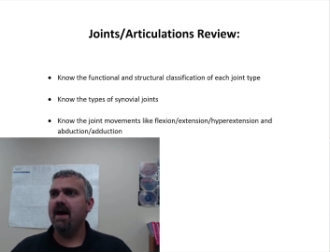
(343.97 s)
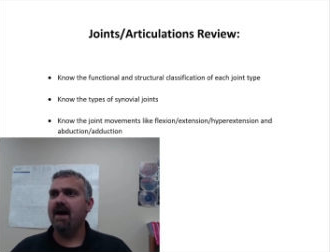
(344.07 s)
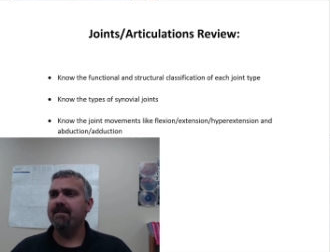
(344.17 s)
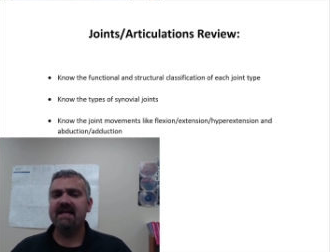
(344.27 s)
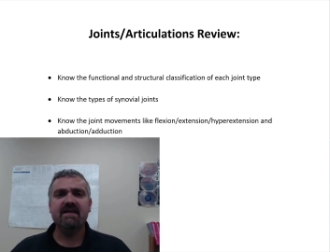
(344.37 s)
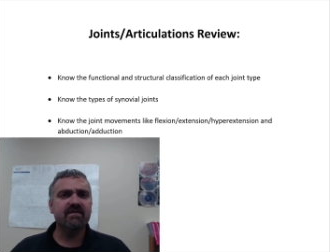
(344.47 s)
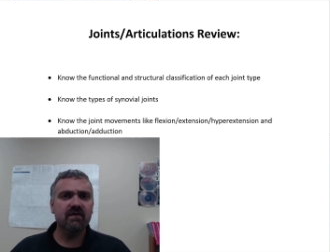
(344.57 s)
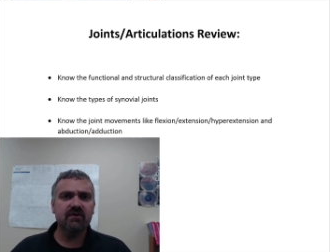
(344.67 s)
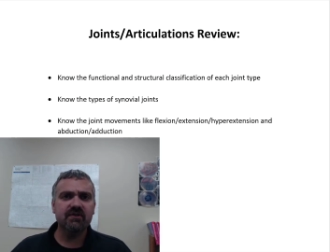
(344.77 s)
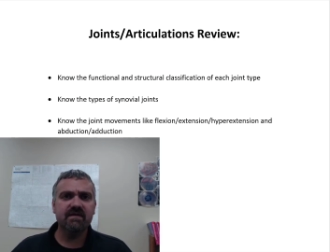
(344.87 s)

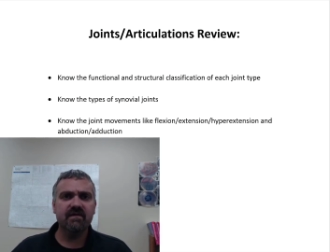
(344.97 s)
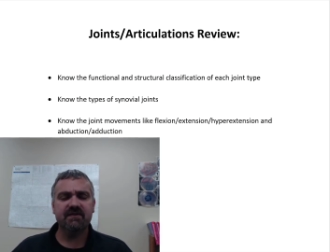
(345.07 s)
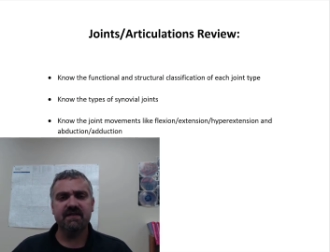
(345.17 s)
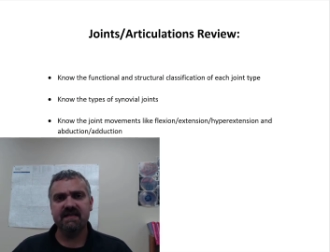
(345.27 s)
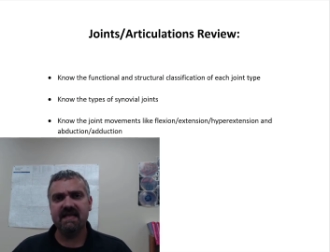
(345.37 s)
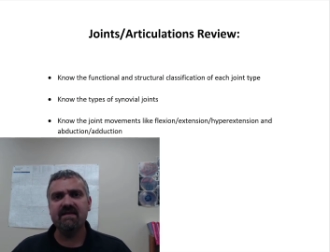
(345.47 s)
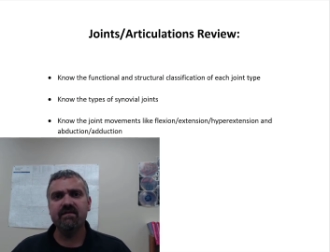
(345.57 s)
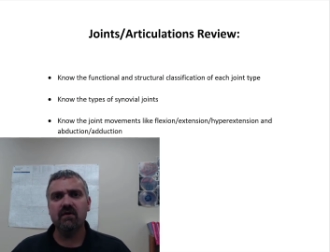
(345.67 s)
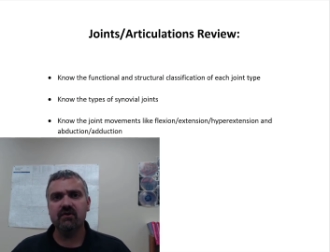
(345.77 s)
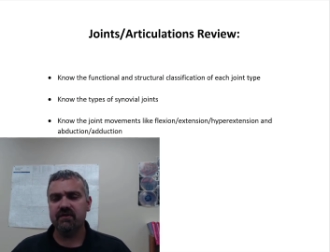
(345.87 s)
Inversion versus
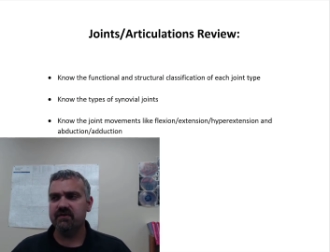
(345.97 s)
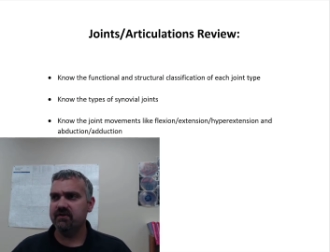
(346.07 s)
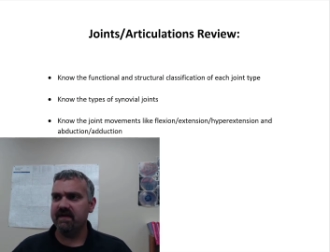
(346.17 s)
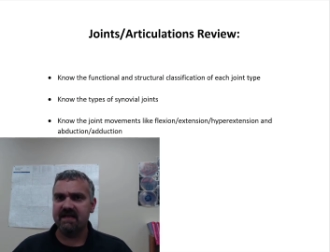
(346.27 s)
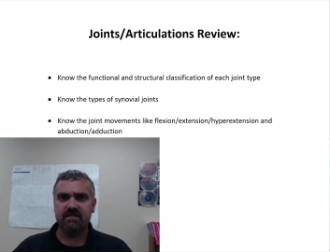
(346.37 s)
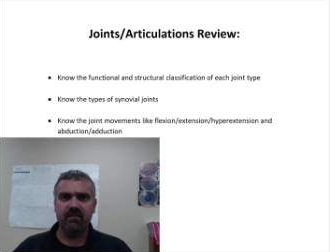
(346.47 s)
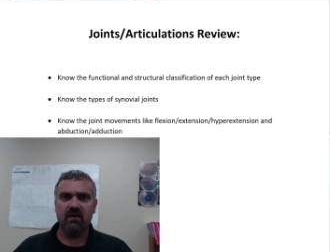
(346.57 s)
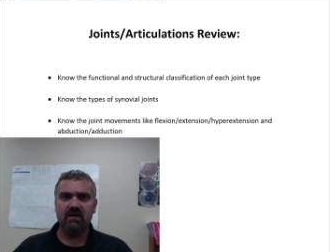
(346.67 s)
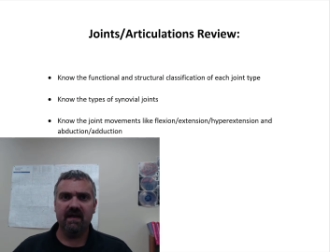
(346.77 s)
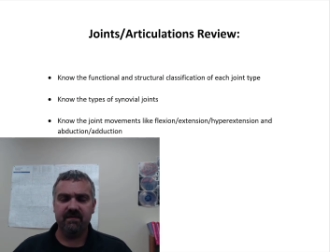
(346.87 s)
eversion, so
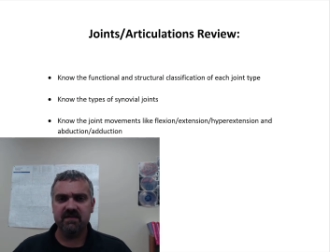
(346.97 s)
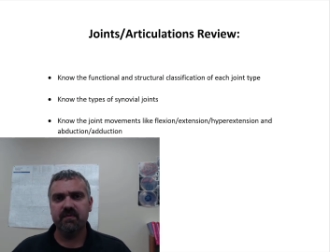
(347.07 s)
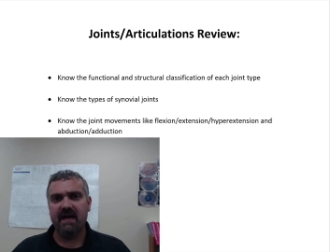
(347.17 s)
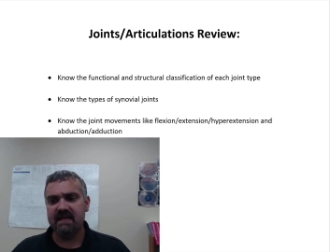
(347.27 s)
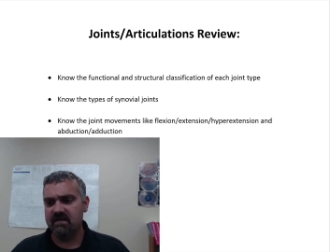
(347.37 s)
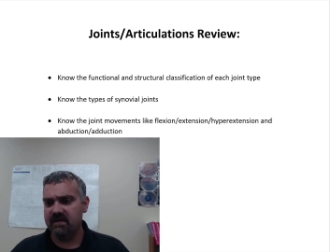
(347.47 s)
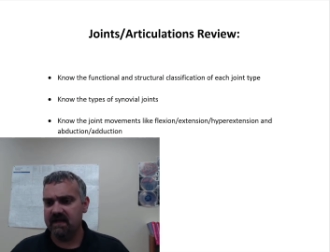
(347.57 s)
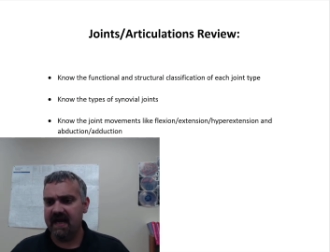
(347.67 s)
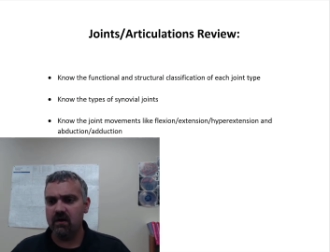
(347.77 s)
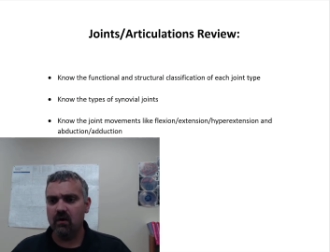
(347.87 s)
that's important like with
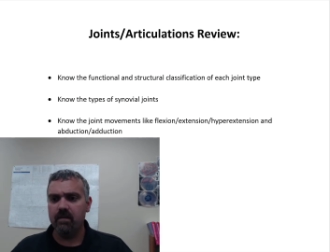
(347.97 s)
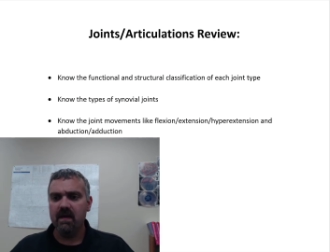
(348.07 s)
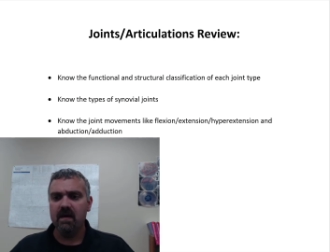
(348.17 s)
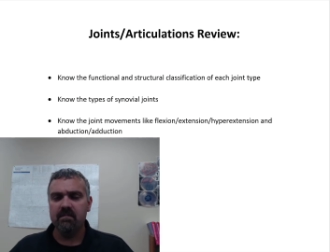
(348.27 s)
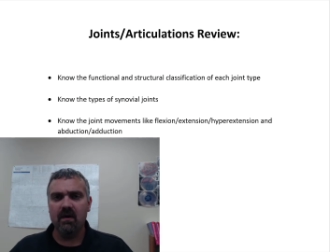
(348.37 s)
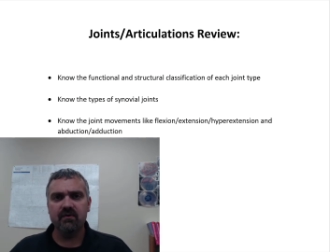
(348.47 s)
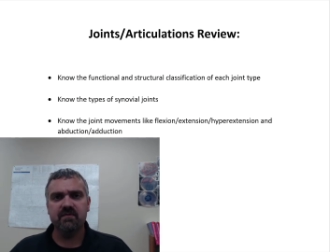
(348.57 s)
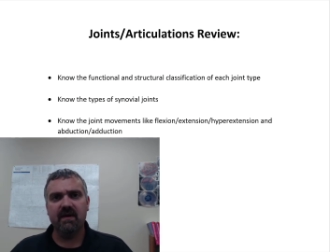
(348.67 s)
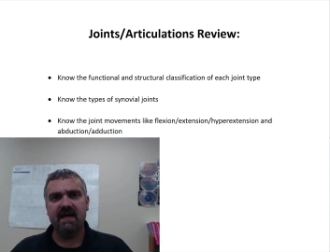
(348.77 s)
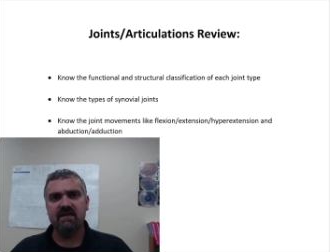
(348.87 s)
sprains of the ankle.
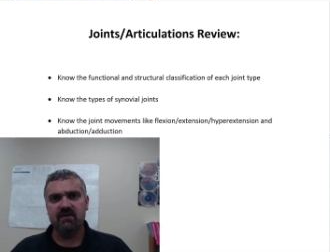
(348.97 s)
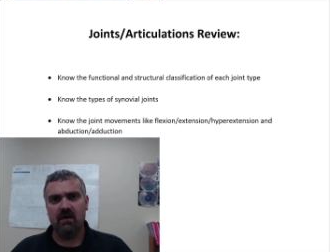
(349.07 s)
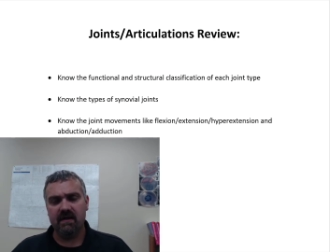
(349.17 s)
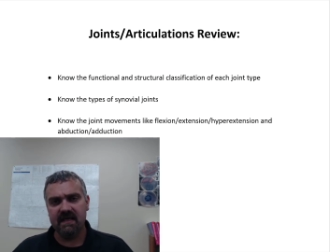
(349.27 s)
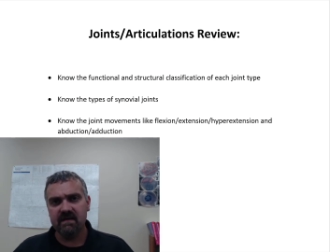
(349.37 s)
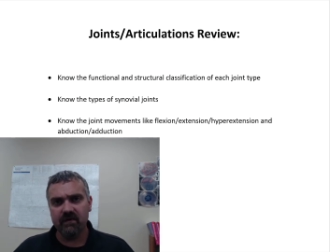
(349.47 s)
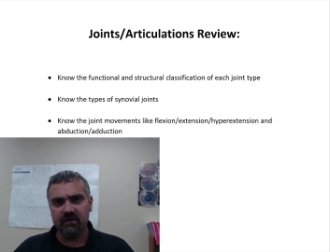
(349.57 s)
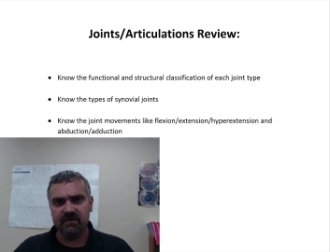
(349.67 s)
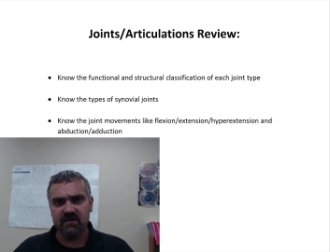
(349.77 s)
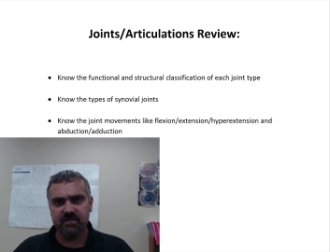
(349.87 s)
Most sprains are
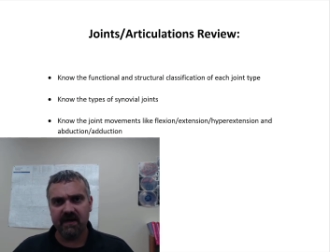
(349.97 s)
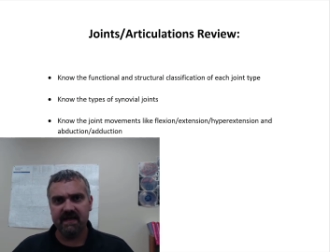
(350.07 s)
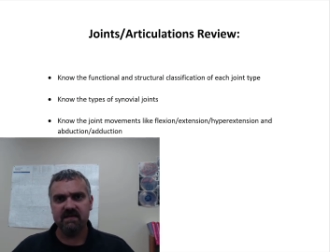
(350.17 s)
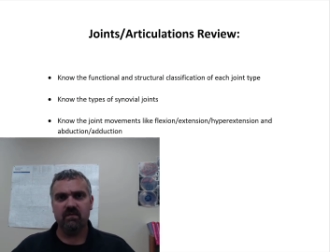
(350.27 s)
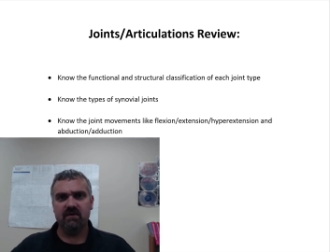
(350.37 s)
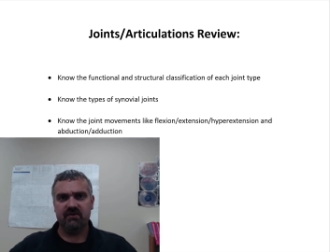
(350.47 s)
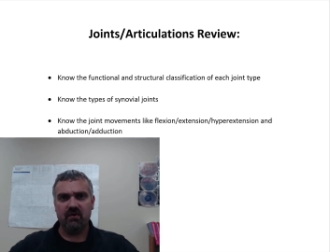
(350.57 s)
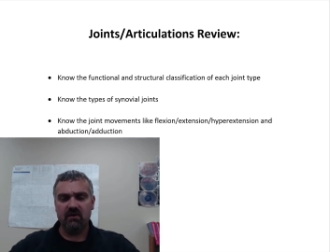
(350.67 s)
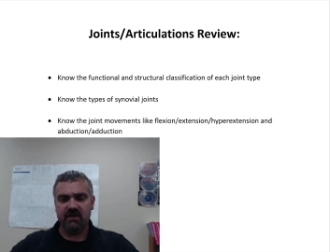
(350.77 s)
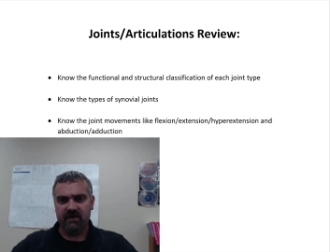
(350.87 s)
inversion sprains,
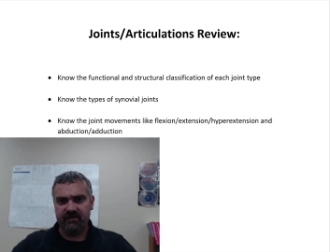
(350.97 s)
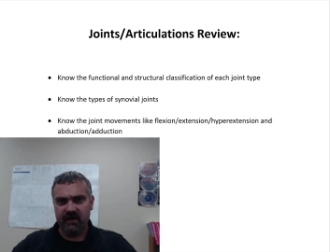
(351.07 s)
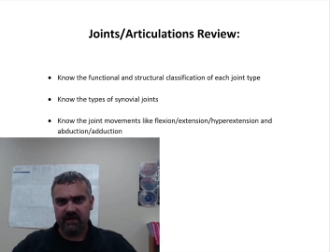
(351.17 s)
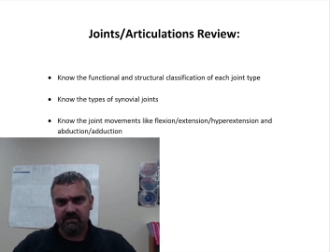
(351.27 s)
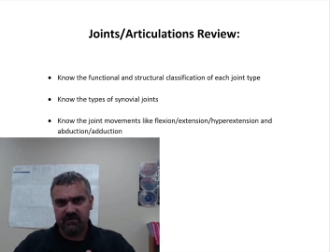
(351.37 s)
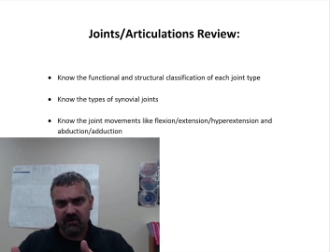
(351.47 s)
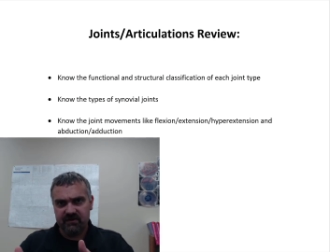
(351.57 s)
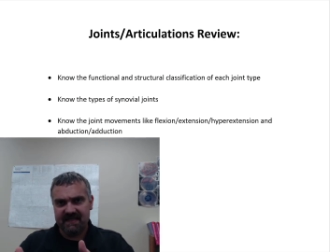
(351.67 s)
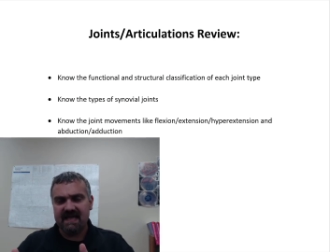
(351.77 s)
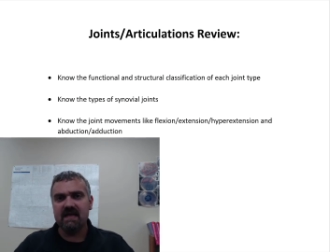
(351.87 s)
where the sole of your foot
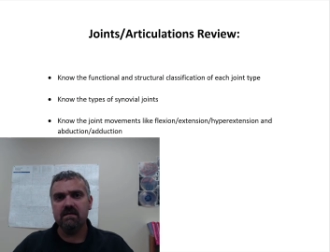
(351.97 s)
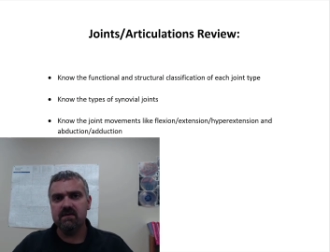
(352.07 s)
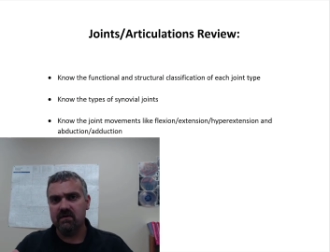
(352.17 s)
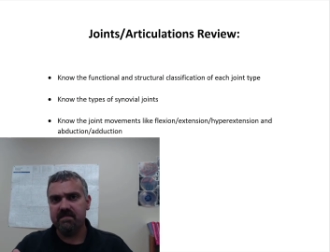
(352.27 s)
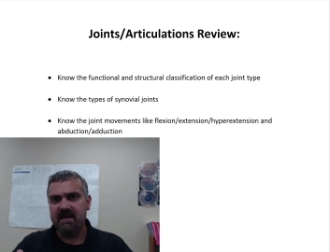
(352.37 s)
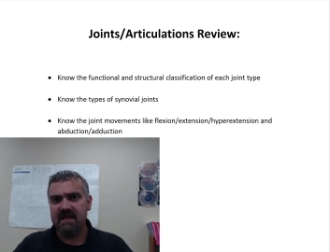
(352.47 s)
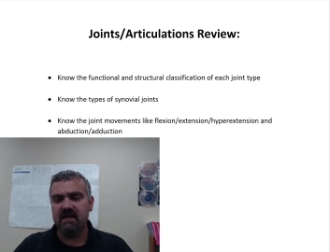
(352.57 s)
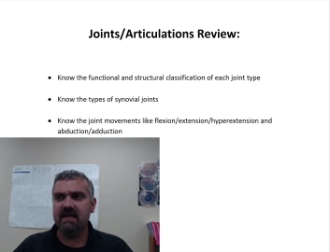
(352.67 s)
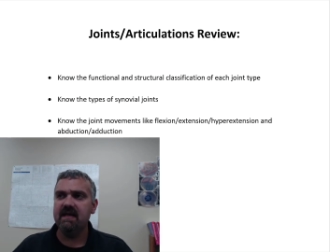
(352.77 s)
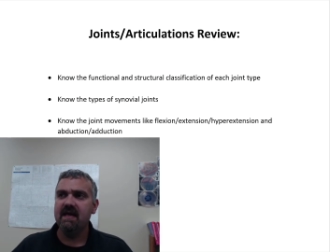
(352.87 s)
turns
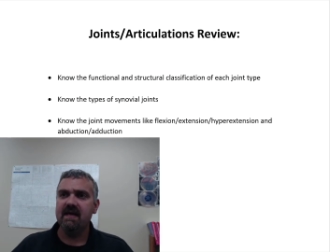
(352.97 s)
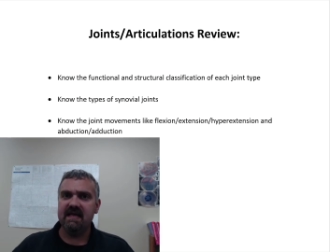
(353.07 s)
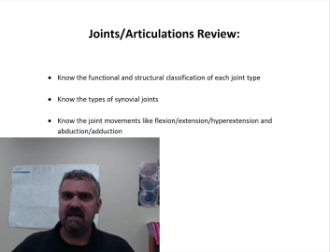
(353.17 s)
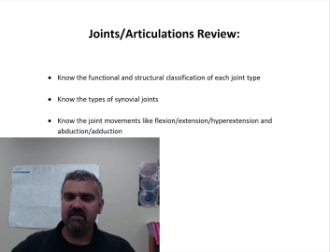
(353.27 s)
medially.